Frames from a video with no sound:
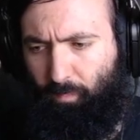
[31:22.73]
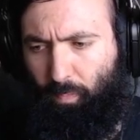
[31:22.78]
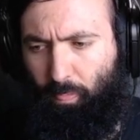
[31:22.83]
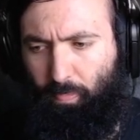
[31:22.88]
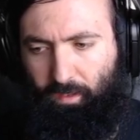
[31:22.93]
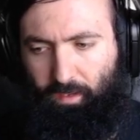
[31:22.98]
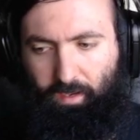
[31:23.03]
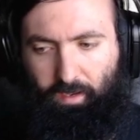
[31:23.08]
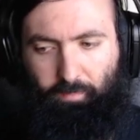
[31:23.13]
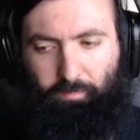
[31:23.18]

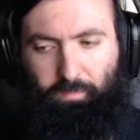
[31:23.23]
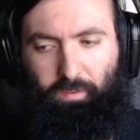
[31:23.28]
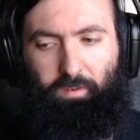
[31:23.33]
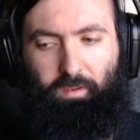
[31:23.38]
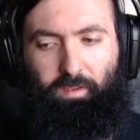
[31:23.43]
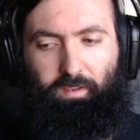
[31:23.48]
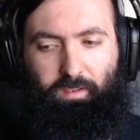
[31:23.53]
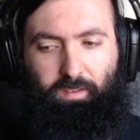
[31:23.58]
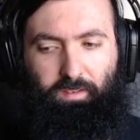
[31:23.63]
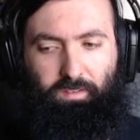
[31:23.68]
Yeah, I mean,
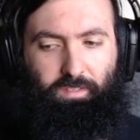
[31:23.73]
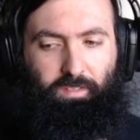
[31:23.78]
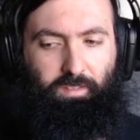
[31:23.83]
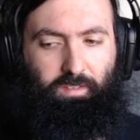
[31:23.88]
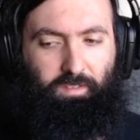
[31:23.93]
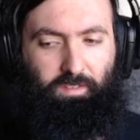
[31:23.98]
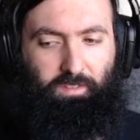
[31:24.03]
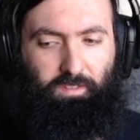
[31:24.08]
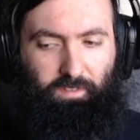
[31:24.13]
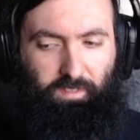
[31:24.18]
I guess I
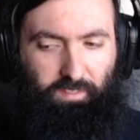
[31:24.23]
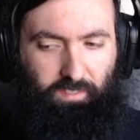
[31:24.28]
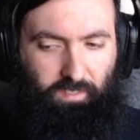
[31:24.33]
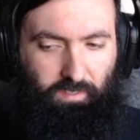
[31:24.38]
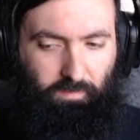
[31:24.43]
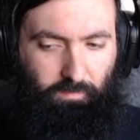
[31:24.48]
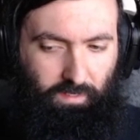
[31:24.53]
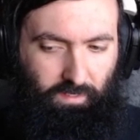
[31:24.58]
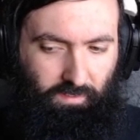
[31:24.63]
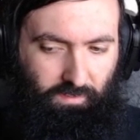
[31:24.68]

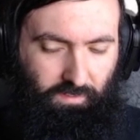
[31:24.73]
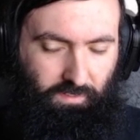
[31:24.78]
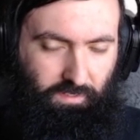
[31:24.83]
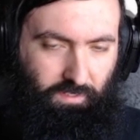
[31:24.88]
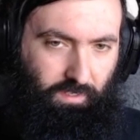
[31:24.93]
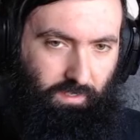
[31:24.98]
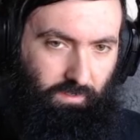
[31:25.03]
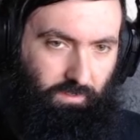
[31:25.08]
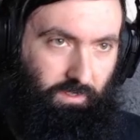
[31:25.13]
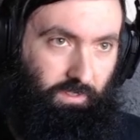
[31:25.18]
underestimated the
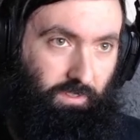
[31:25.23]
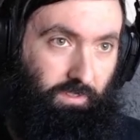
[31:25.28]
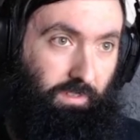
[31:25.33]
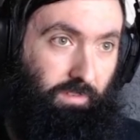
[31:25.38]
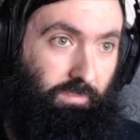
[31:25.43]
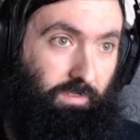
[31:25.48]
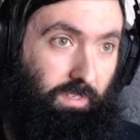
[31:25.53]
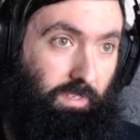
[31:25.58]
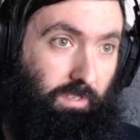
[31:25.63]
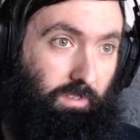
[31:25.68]
Skillers
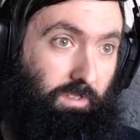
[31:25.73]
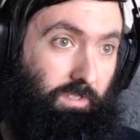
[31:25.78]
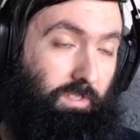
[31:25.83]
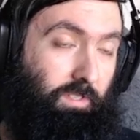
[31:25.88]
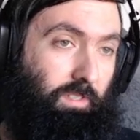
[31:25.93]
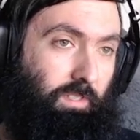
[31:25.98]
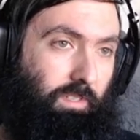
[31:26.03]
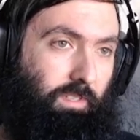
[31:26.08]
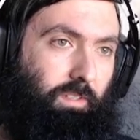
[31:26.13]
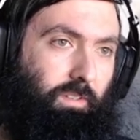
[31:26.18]
Red Virus,
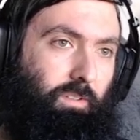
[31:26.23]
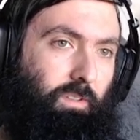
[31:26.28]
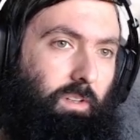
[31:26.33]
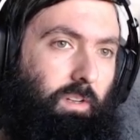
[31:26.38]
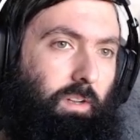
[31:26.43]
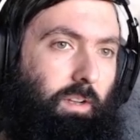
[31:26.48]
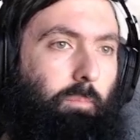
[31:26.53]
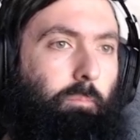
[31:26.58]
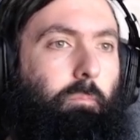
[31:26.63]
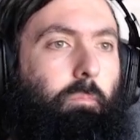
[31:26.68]
not gonna
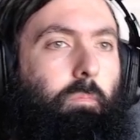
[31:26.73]
lie.